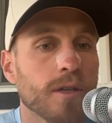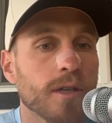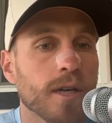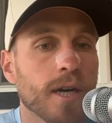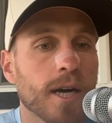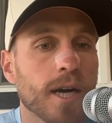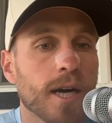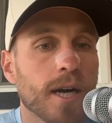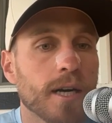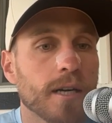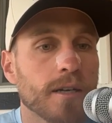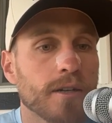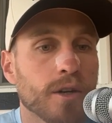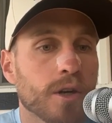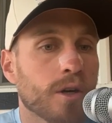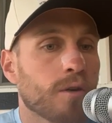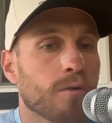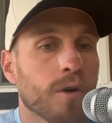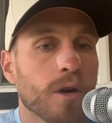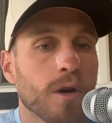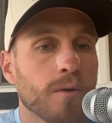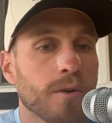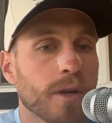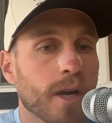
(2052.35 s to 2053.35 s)

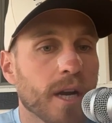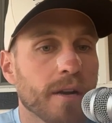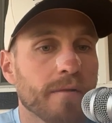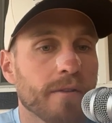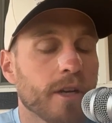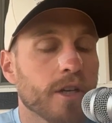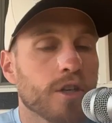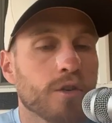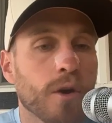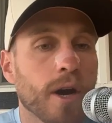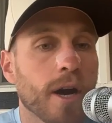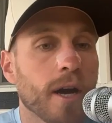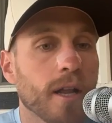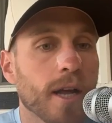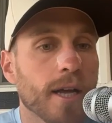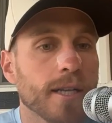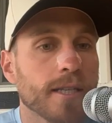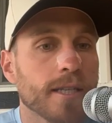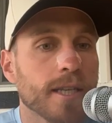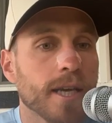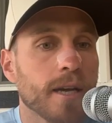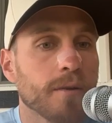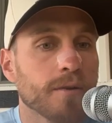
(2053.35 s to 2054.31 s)
not even a trail, I'd say.